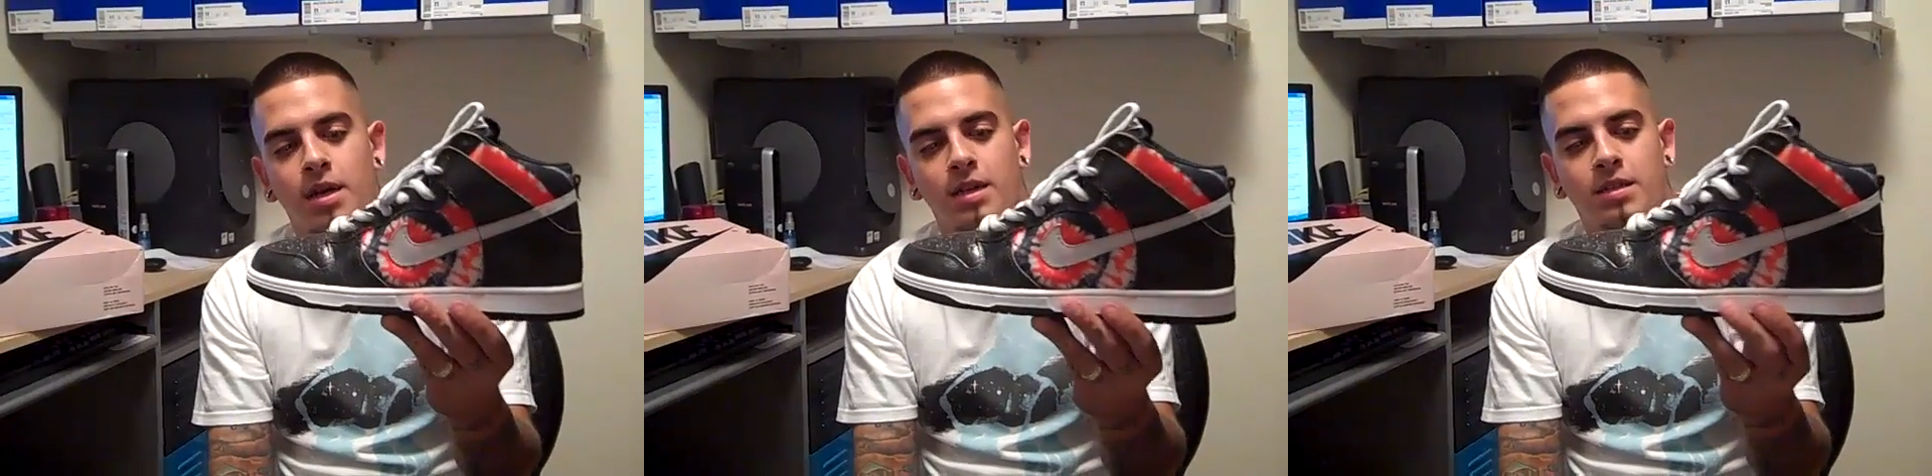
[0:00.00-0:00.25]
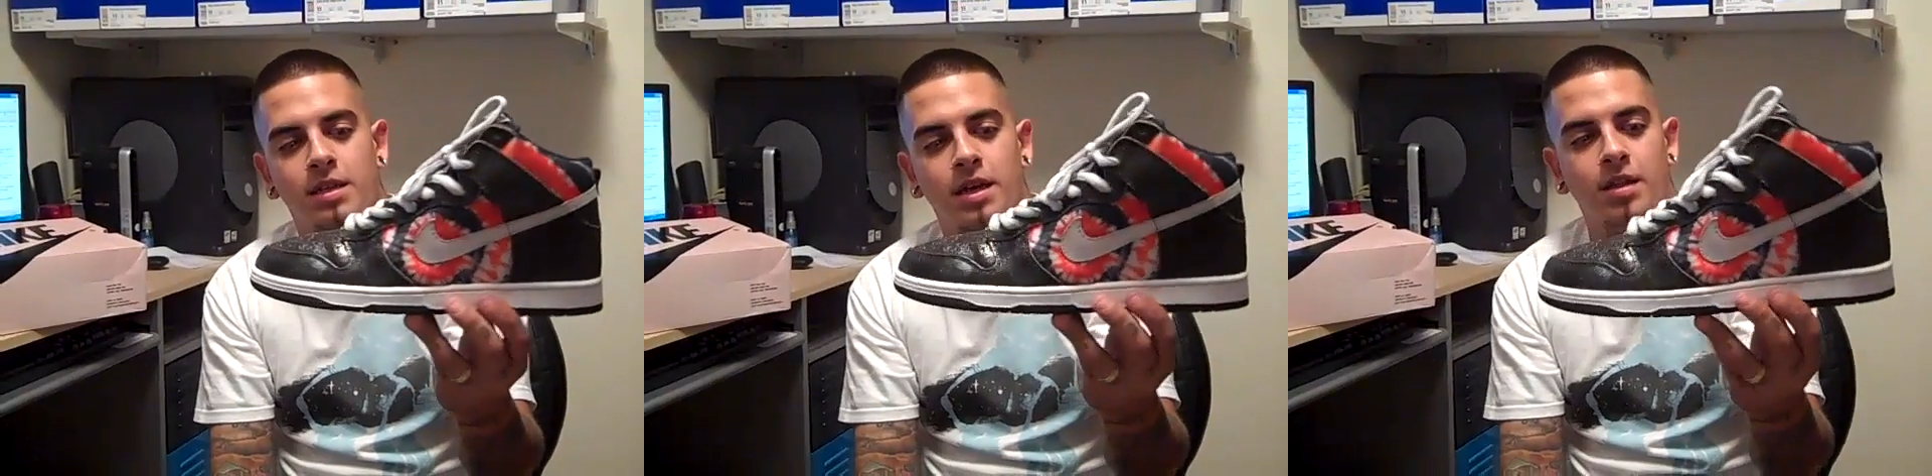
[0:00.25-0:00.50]

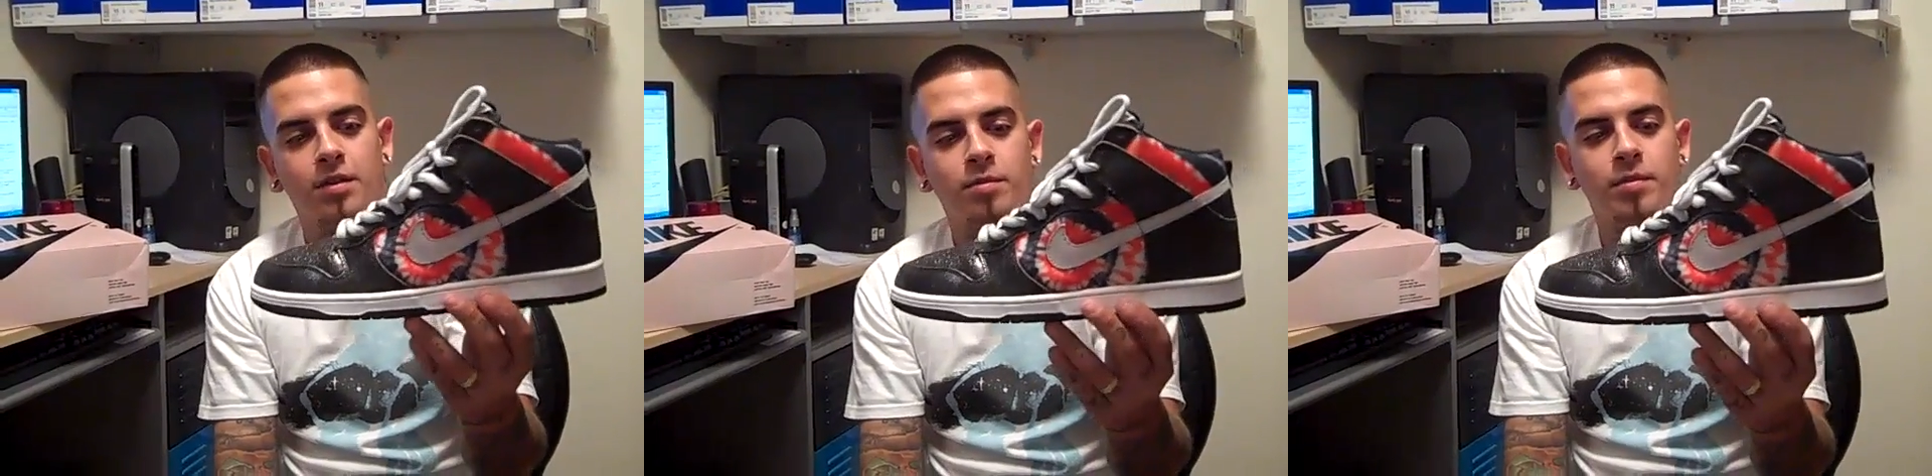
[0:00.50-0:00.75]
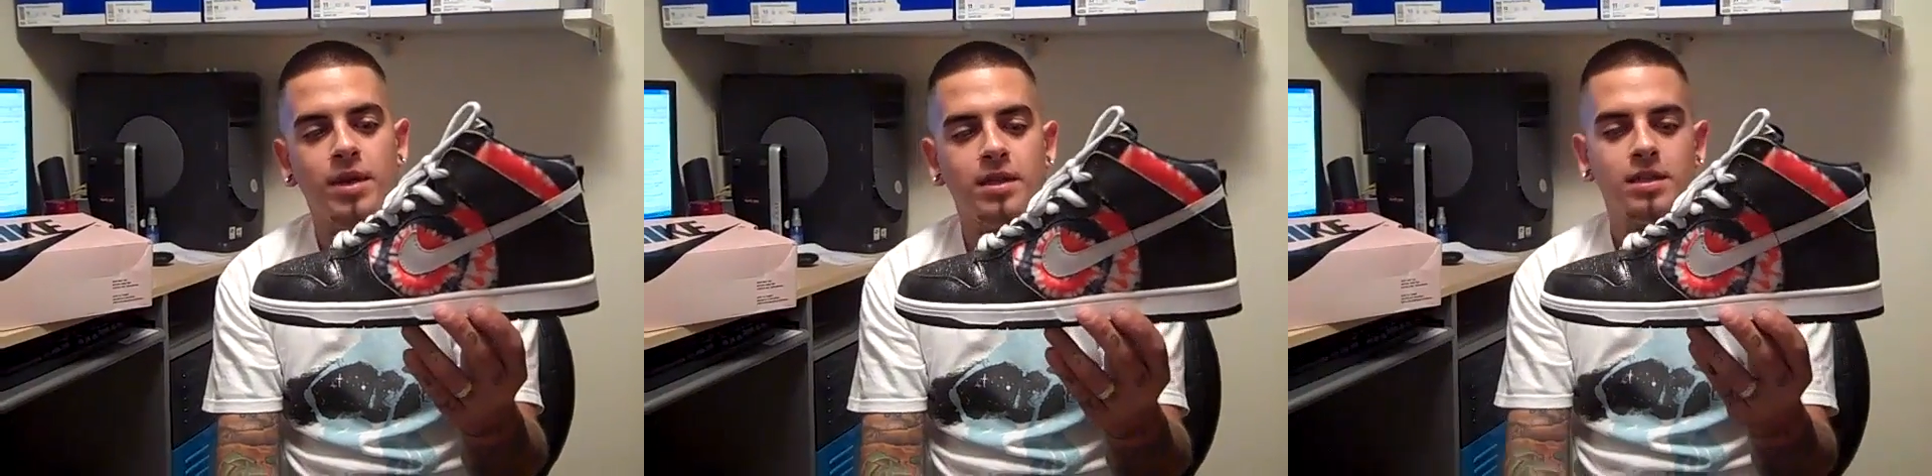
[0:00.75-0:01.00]
got together
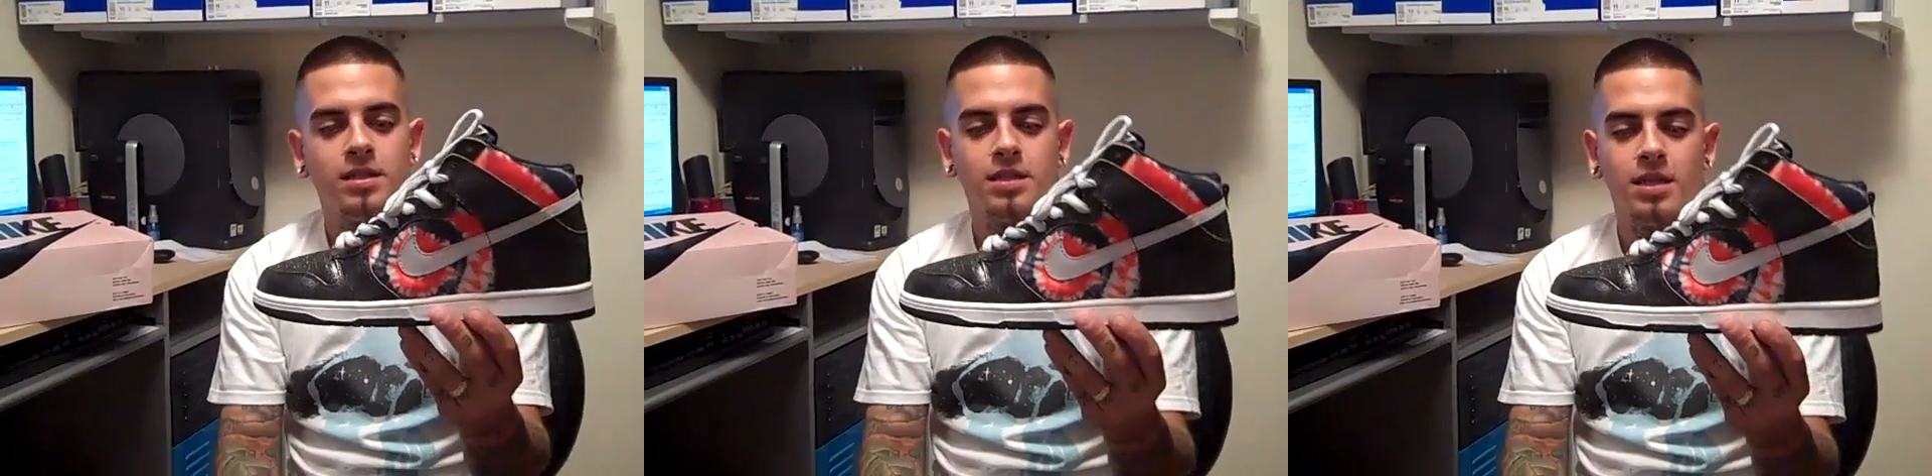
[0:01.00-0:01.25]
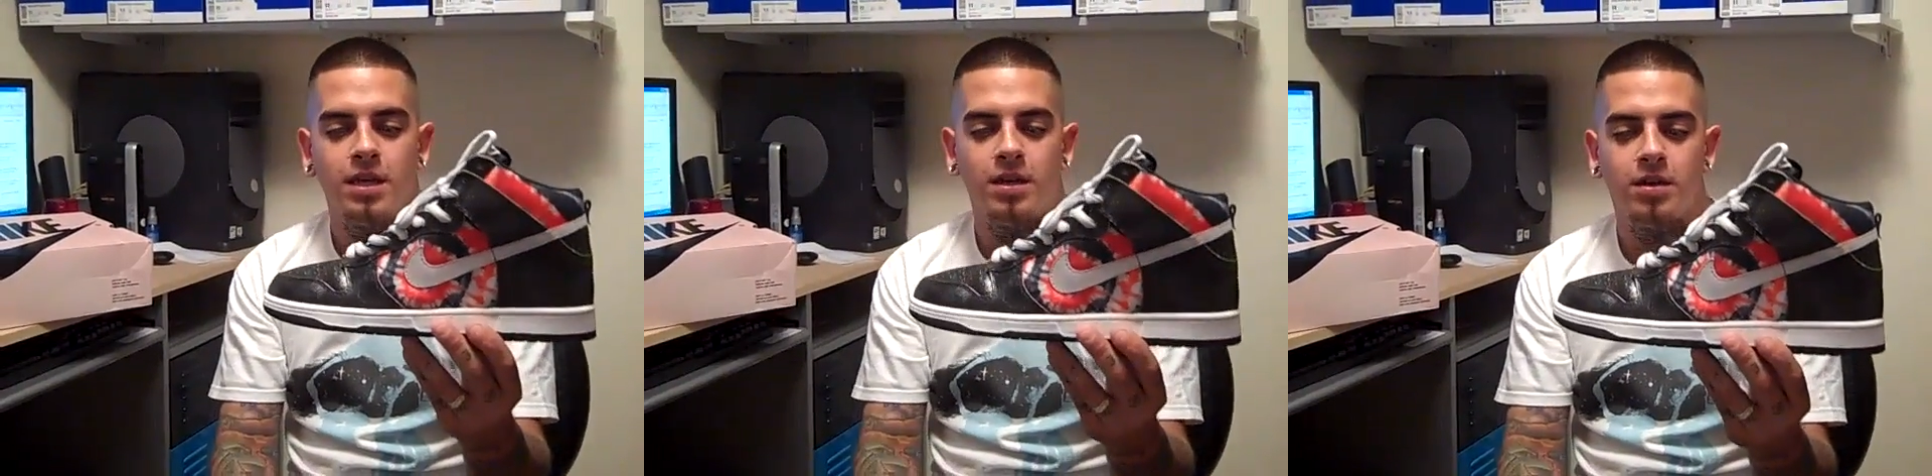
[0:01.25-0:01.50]
and made this
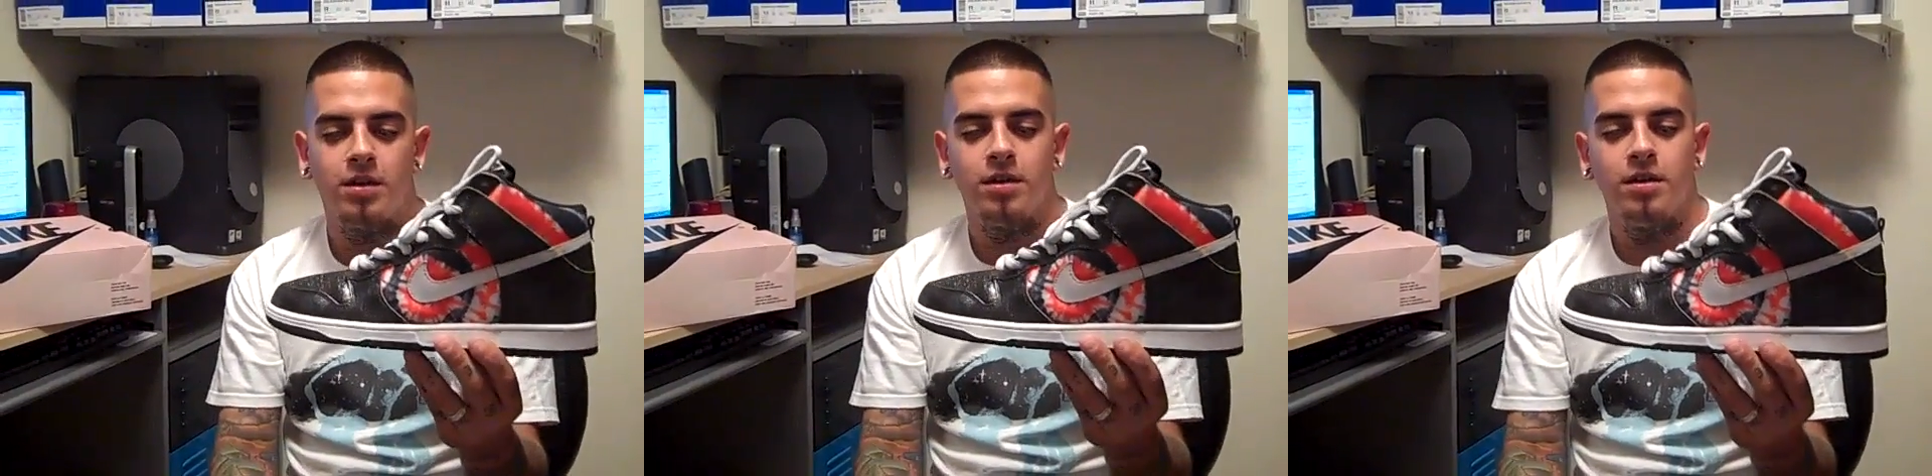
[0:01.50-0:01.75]
sneaker.